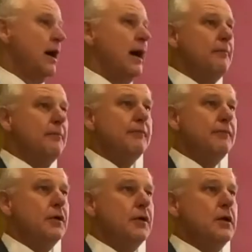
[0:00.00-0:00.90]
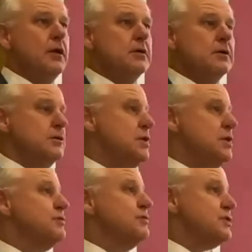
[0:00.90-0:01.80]
Jim
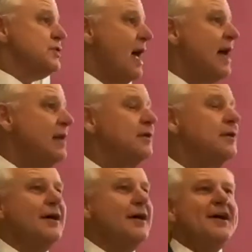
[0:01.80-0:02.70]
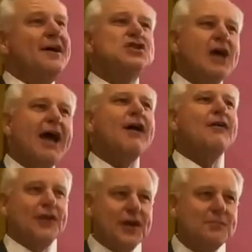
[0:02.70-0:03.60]
Slatton
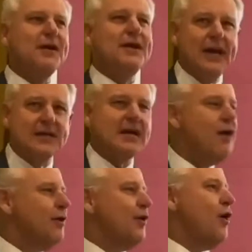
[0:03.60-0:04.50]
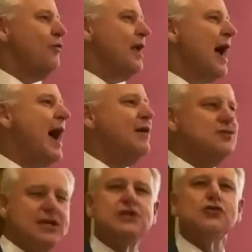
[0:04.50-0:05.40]
chaired the committee, as I recall, that
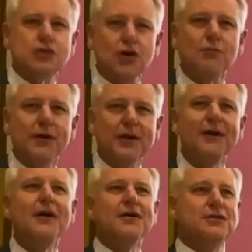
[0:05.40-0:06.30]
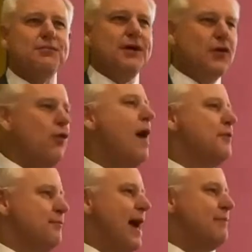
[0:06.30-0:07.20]
hired Cecil Sermon to be the
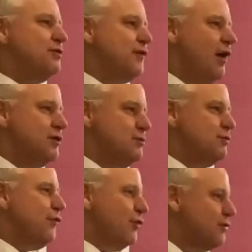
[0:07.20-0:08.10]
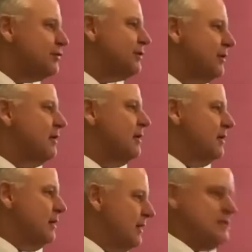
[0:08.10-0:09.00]
Cooperative Baptist Fellowship's first
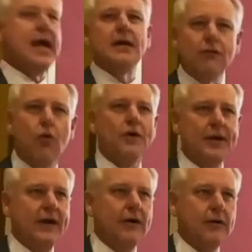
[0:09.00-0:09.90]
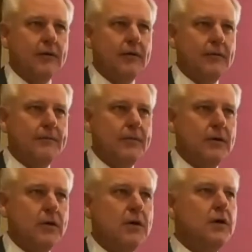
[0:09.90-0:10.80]
executive coordinator.
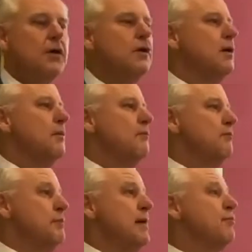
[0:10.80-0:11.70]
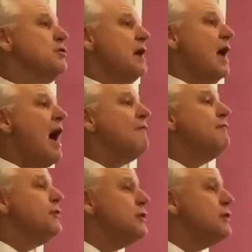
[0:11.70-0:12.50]
Members of